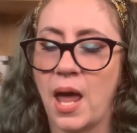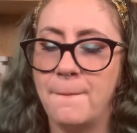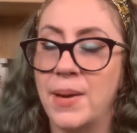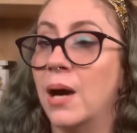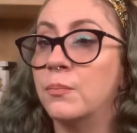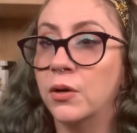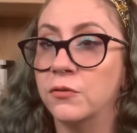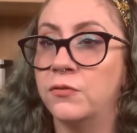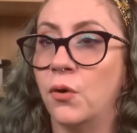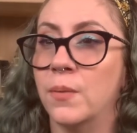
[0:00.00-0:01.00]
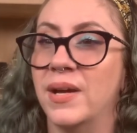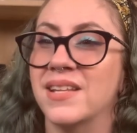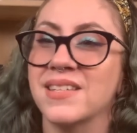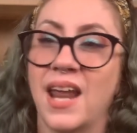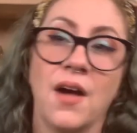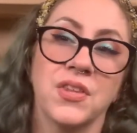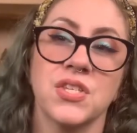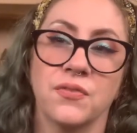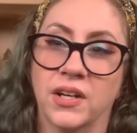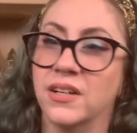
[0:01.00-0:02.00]
about performance and how this
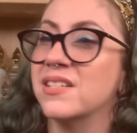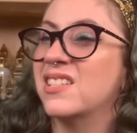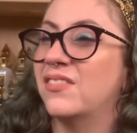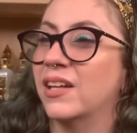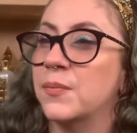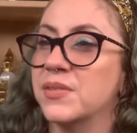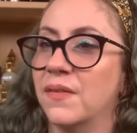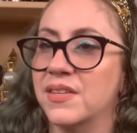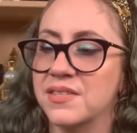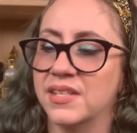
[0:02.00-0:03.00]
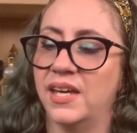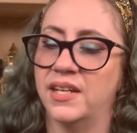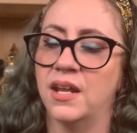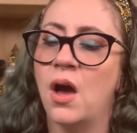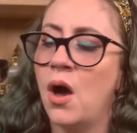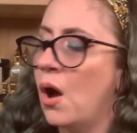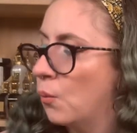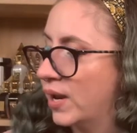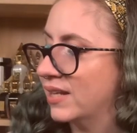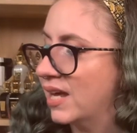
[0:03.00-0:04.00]
fragrance develops on the skin.
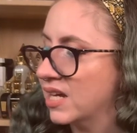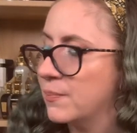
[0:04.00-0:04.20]
What I like